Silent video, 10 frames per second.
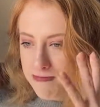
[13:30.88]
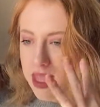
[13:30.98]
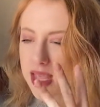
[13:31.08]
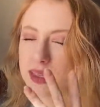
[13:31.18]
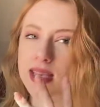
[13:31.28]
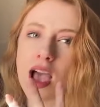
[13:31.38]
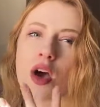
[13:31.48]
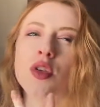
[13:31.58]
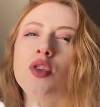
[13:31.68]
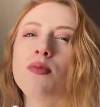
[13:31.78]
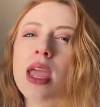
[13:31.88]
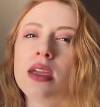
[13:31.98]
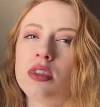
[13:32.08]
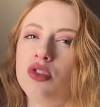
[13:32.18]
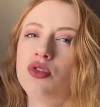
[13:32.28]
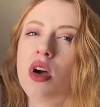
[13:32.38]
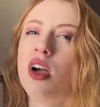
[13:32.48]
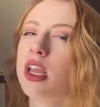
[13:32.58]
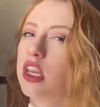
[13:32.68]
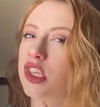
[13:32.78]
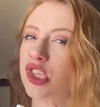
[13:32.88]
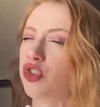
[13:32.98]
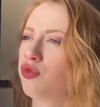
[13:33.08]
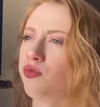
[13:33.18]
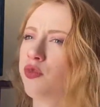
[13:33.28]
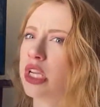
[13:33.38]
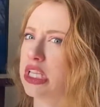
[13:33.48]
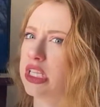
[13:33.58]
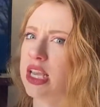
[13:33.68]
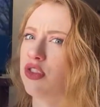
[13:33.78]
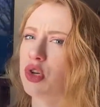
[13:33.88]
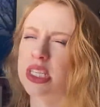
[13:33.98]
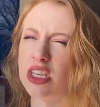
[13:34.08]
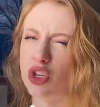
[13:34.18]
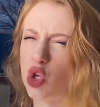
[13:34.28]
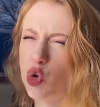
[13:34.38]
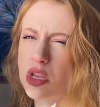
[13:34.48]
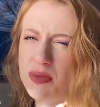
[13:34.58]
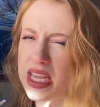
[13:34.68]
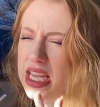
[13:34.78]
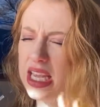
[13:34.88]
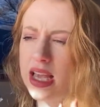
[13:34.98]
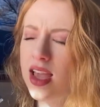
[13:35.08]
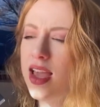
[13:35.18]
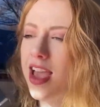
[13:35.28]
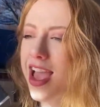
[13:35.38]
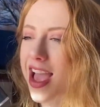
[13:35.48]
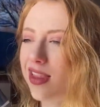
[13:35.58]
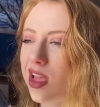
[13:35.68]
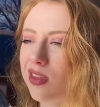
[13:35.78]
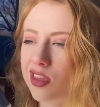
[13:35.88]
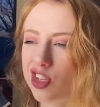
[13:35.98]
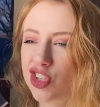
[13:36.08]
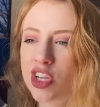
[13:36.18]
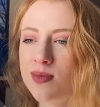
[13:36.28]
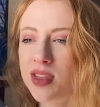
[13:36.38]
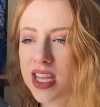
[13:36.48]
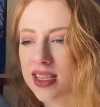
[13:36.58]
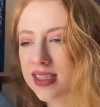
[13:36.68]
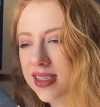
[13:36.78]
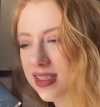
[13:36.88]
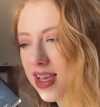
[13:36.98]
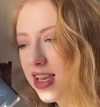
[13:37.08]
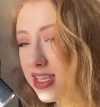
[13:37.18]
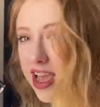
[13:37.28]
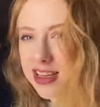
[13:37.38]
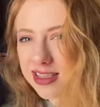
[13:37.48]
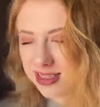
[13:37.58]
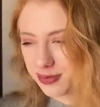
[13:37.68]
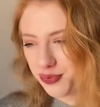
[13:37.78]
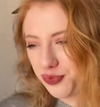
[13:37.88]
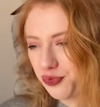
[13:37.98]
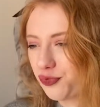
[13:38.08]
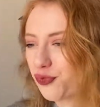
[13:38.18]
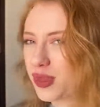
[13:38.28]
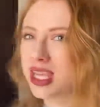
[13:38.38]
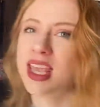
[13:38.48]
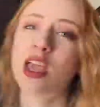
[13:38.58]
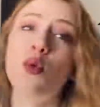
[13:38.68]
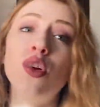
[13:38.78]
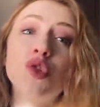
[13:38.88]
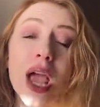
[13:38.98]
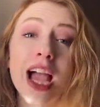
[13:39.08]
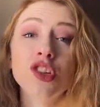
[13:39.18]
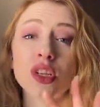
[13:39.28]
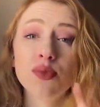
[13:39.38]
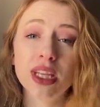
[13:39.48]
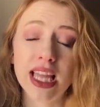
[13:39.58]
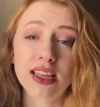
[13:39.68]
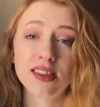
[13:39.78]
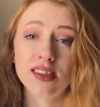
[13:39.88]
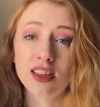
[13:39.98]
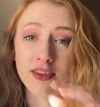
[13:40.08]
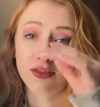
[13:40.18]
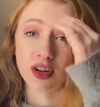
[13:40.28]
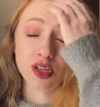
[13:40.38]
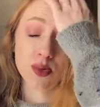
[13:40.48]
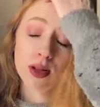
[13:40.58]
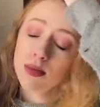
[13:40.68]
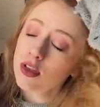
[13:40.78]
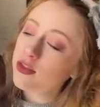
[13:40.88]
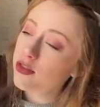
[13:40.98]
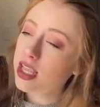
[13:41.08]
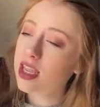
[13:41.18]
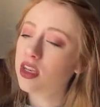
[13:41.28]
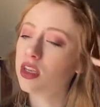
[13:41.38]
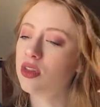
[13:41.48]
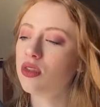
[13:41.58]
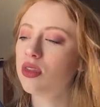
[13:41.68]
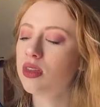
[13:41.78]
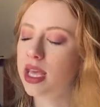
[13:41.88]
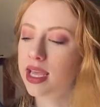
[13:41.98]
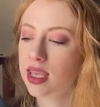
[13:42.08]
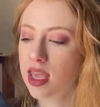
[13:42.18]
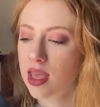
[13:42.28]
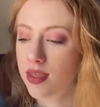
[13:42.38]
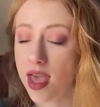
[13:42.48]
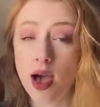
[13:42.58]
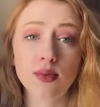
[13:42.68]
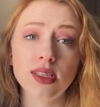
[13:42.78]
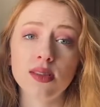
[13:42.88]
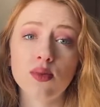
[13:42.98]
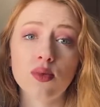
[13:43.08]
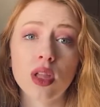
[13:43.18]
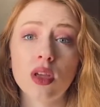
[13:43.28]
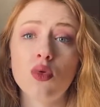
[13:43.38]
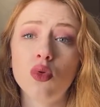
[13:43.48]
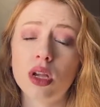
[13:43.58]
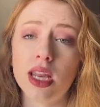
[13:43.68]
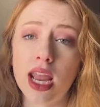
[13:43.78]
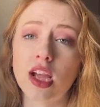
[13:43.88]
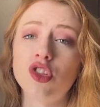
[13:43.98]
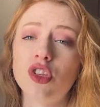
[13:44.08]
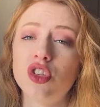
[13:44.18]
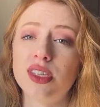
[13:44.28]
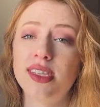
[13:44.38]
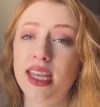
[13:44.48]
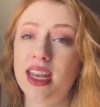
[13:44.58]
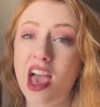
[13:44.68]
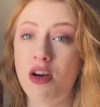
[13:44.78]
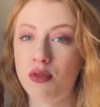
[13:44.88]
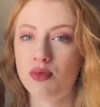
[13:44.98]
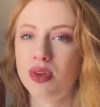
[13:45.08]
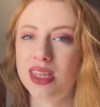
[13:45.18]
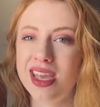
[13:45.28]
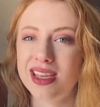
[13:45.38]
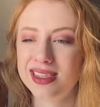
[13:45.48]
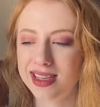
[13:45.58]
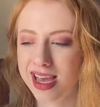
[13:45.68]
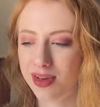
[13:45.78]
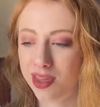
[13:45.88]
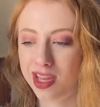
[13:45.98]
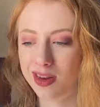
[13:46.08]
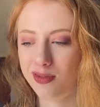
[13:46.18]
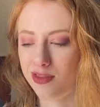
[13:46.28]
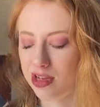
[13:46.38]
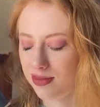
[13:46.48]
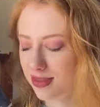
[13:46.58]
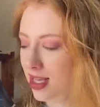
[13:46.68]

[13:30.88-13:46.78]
is how you make the drug, and it's really dangerous and creepy. And then the ship gets attacked, which actually relates to the first one beautifully, and, like, that was a really cool connection, just seeing how it relates and how they get involved.